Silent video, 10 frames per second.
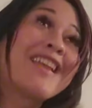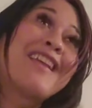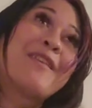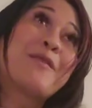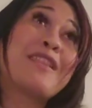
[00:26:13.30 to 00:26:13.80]

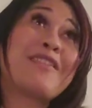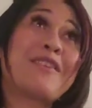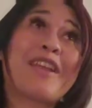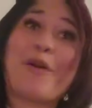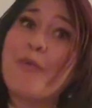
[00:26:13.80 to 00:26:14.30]
We'll either
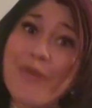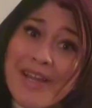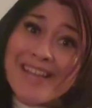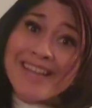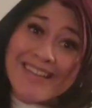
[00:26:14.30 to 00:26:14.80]
get over
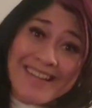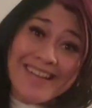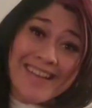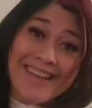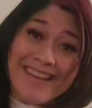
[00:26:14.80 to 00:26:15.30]
it
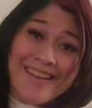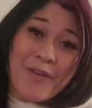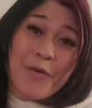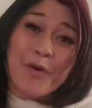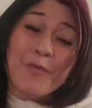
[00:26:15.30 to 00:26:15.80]

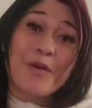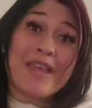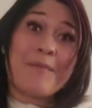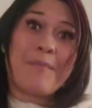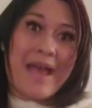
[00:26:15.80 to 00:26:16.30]
or we'll
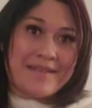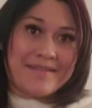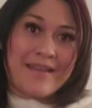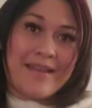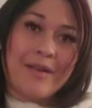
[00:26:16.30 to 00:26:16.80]
get
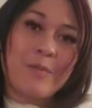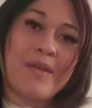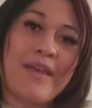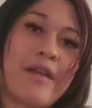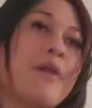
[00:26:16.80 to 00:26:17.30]
past it. It'll
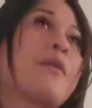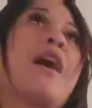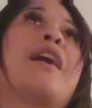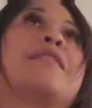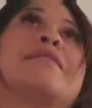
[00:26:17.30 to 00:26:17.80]
be like, oh
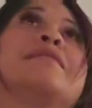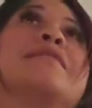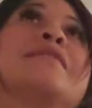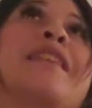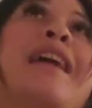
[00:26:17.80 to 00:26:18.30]
God,
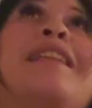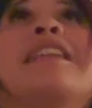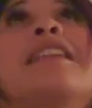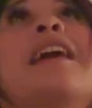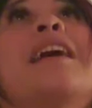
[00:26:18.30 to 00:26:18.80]
I
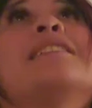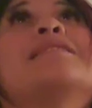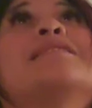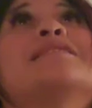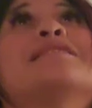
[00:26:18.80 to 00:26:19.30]
needed that.
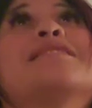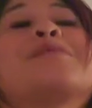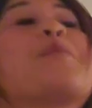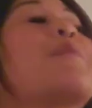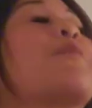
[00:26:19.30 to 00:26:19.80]

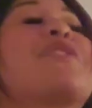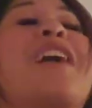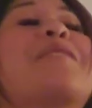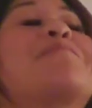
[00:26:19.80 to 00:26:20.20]
Just one more time